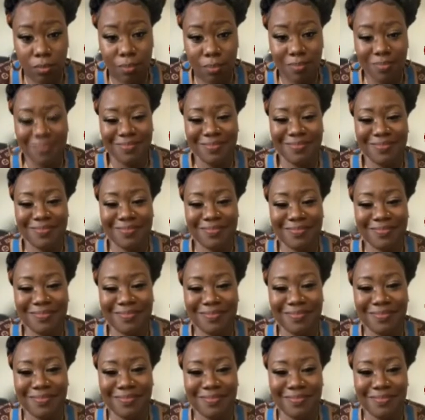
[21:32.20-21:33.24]

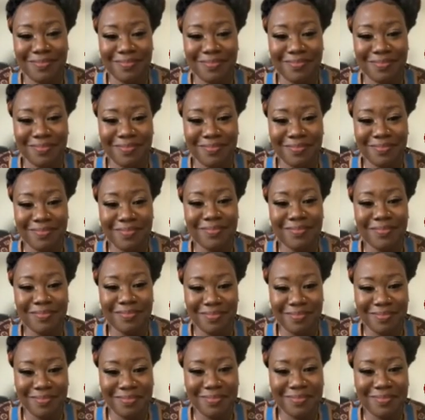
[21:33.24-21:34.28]

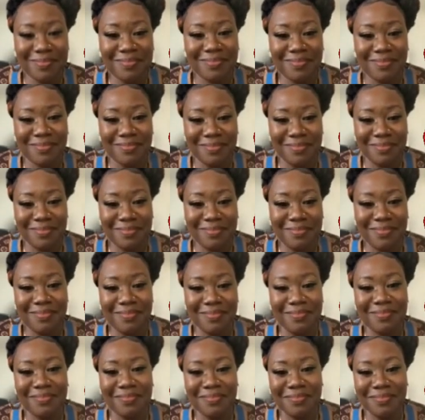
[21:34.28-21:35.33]

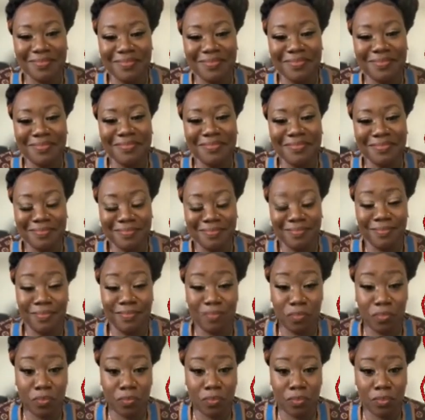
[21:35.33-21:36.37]

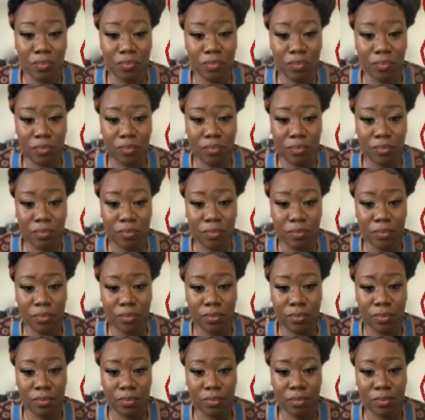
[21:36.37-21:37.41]

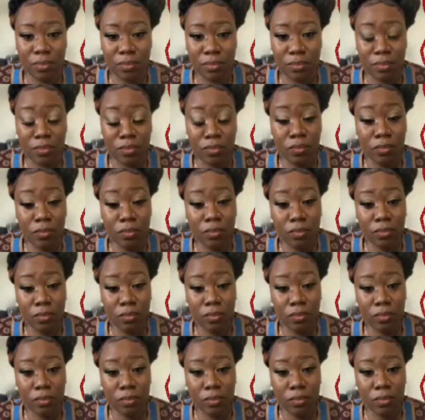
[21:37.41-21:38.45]

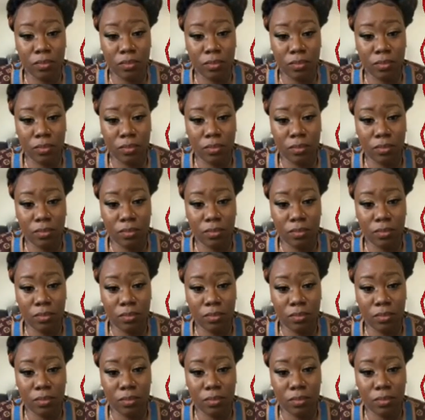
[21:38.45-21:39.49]

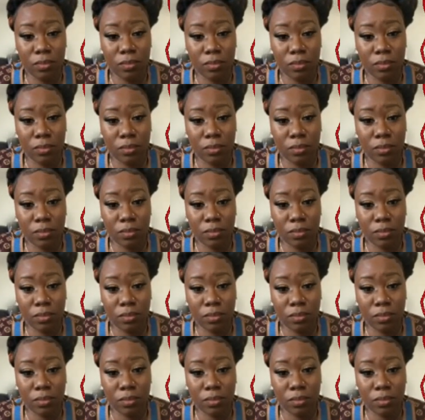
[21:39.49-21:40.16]
No words are spoken by the person on screen.